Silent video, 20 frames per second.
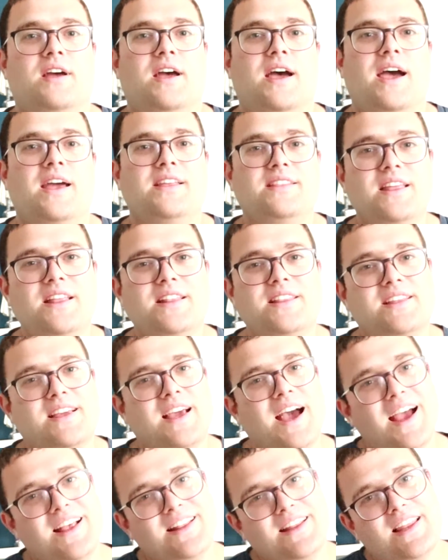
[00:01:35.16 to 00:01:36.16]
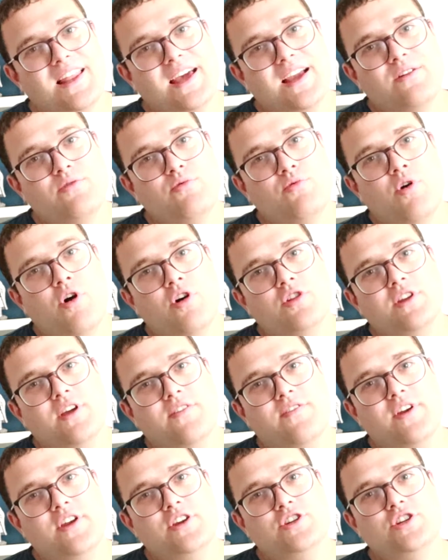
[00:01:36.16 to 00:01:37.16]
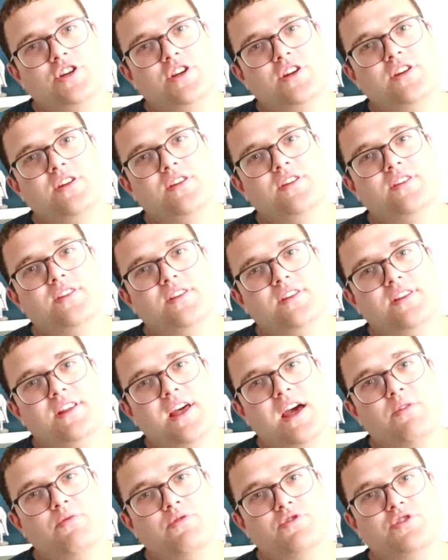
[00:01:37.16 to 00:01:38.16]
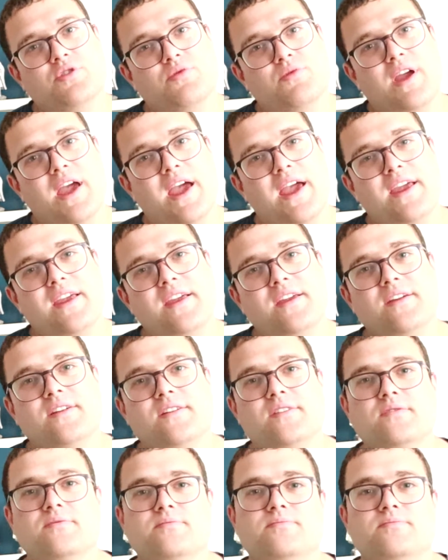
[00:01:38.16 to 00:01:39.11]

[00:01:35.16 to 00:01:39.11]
I did kinda like WandaVision, that was okay.